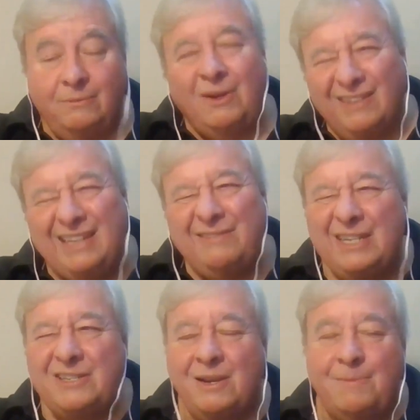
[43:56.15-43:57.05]
well, even
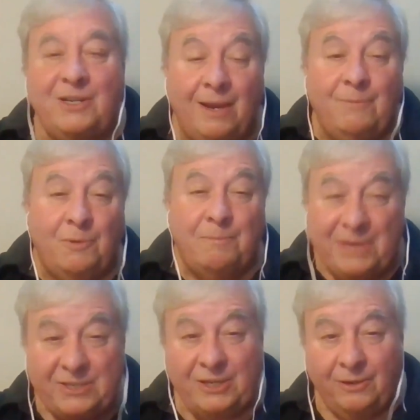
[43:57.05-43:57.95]
in summertime we're
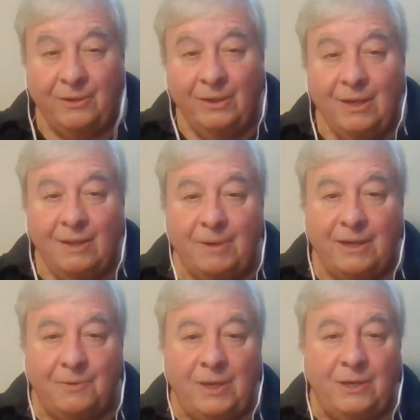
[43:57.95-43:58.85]
busier, but
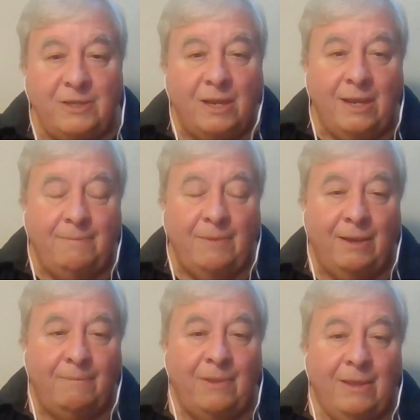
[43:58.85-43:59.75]
in
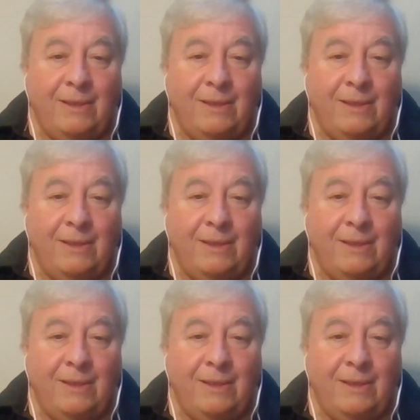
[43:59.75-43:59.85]
wintertime